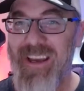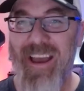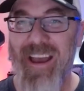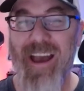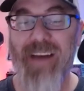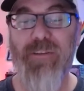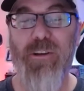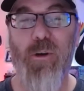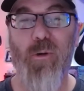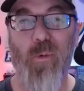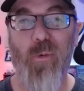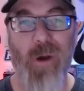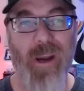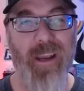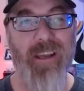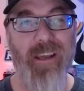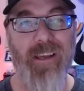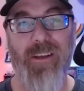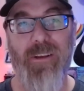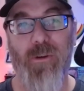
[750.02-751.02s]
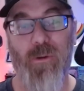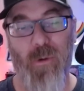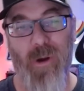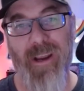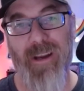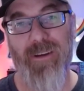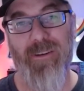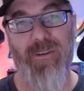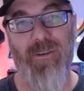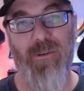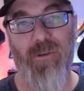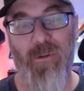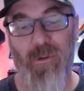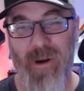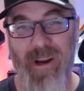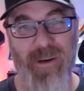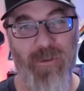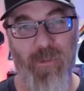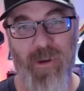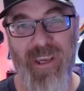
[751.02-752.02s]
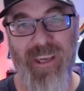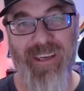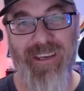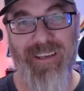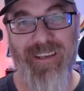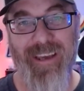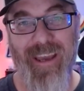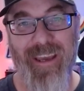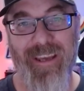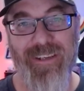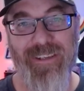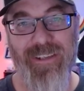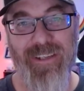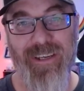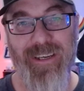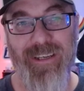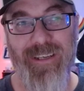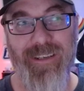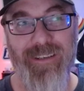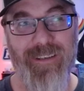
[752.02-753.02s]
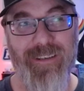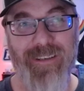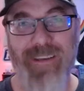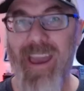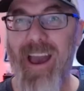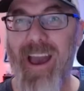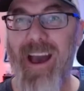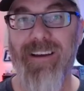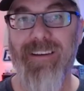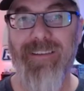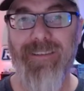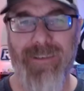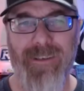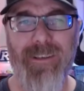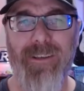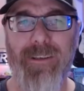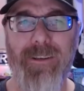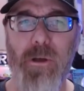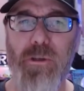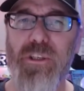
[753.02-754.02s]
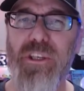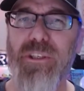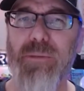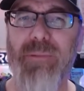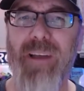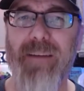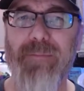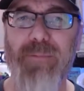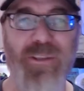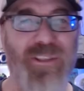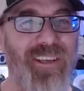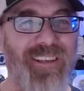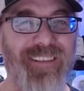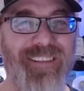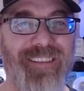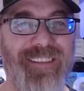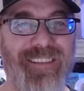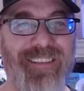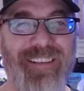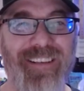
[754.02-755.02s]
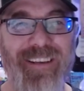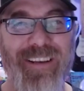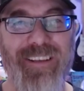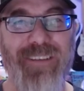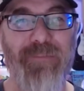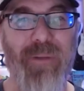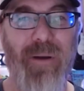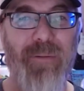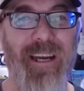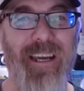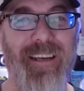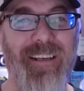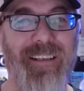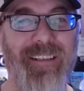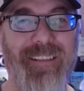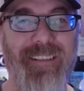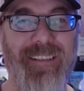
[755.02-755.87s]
Have a great, great, great week. And uh, yeah, go see some live music. Bye bye.